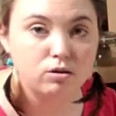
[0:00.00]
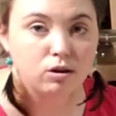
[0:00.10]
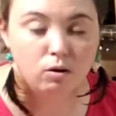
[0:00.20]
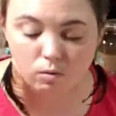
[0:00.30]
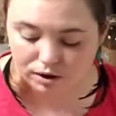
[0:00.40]
you
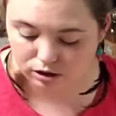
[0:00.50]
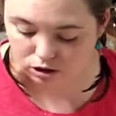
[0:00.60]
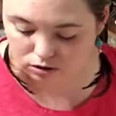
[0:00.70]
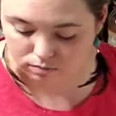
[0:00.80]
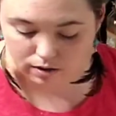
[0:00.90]
don't want
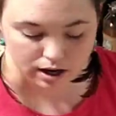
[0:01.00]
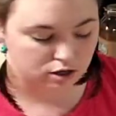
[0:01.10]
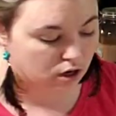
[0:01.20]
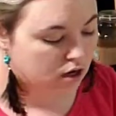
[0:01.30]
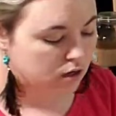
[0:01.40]
too
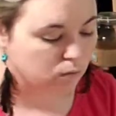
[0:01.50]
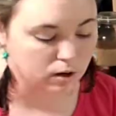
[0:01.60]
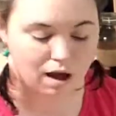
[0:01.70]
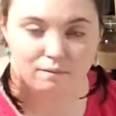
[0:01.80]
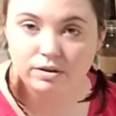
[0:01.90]
much. We're
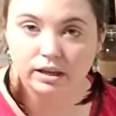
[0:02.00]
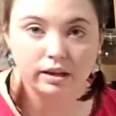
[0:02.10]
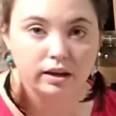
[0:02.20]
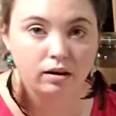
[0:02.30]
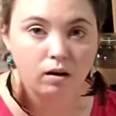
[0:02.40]
not
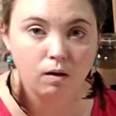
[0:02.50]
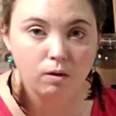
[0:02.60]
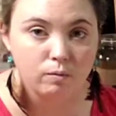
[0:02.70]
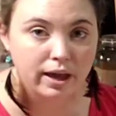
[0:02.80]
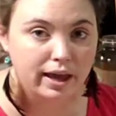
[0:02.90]
filling it all
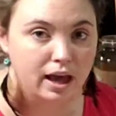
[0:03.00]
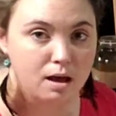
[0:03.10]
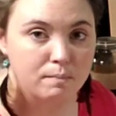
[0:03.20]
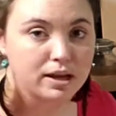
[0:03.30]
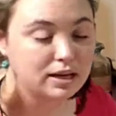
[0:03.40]
the way
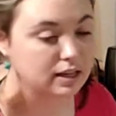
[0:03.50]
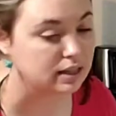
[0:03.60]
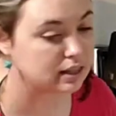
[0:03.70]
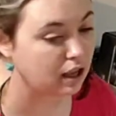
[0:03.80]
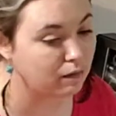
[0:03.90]
up. It
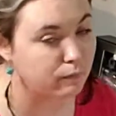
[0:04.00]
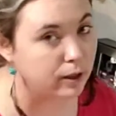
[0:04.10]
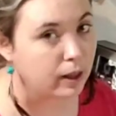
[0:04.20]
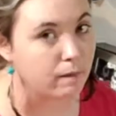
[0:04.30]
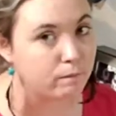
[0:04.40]
didn't say
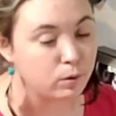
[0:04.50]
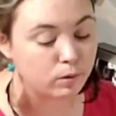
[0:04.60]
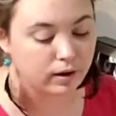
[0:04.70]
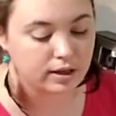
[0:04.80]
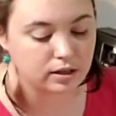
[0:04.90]
fill it
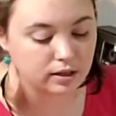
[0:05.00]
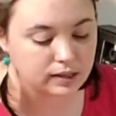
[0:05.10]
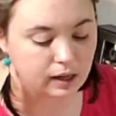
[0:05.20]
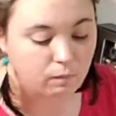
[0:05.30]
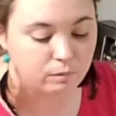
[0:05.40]
full, it just
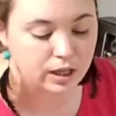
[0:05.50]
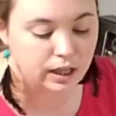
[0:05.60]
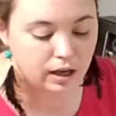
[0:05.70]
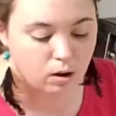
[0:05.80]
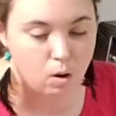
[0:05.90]
said fill
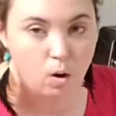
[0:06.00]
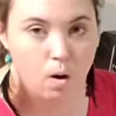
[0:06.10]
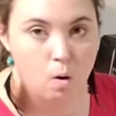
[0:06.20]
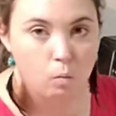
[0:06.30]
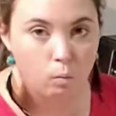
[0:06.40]
it
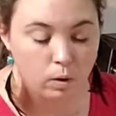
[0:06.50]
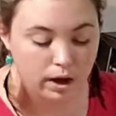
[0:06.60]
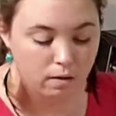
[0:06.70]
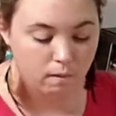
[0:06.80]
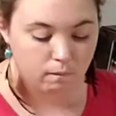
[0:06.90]

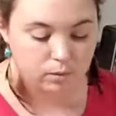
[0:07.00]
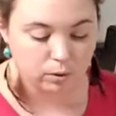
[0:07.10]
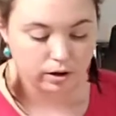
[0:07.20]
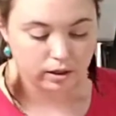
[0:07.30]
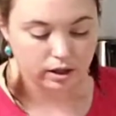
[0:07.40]

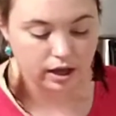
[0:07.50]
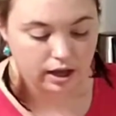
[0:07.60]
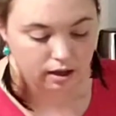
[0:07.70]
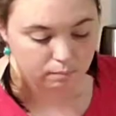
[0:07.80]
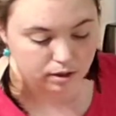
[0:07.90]
1/4
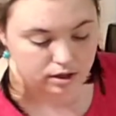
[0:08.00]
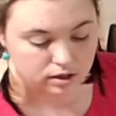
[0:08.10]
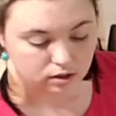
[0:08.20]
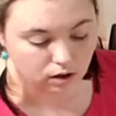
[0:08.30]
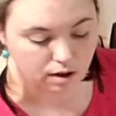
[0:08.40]
cup.
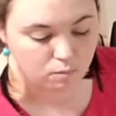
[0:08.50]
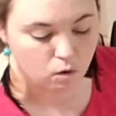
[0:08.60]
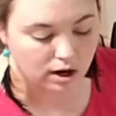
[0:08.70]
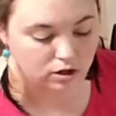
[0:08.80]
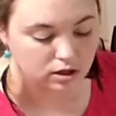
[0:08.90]
So I'm
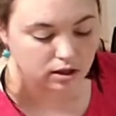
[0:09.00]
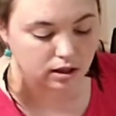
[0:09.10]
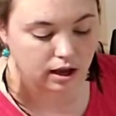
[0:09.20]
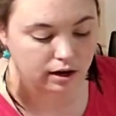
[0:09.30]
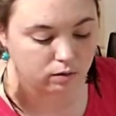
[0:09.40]
watching the
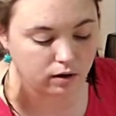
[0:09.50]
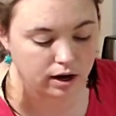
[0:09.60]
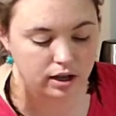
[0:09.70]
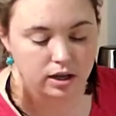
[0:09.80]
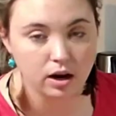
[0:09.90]
line
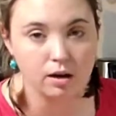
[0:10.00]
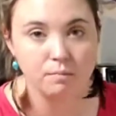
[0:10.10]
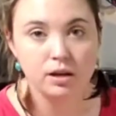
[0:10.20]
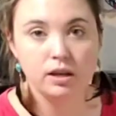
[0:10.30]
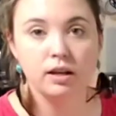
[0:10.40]
right here. I'm
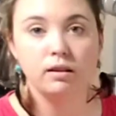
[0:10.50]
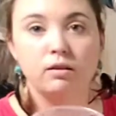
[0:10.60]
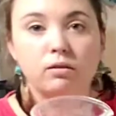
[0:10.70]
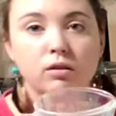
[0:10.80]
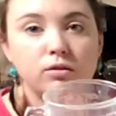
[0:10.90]
going to get a
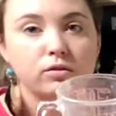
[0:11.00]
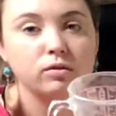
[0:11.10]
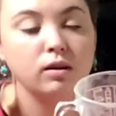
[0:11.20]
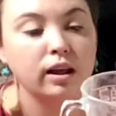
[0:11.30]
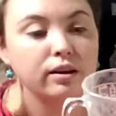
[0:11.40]
little
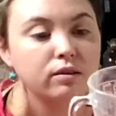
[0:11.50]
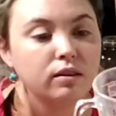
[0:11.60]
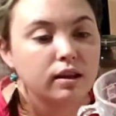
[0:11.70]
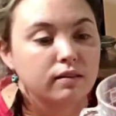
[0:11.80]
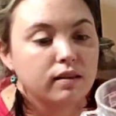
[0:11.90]
closer while I do
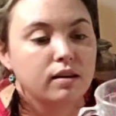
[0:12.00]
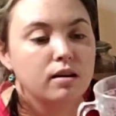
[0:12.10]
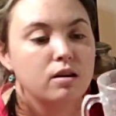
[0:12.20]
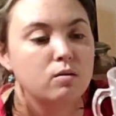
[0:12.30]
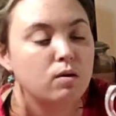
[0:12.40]
this.
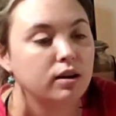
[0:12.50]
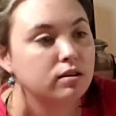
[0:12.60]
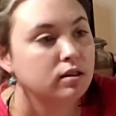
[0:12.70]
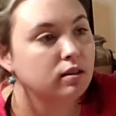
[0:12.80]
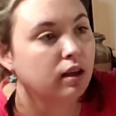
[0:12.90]
Watching the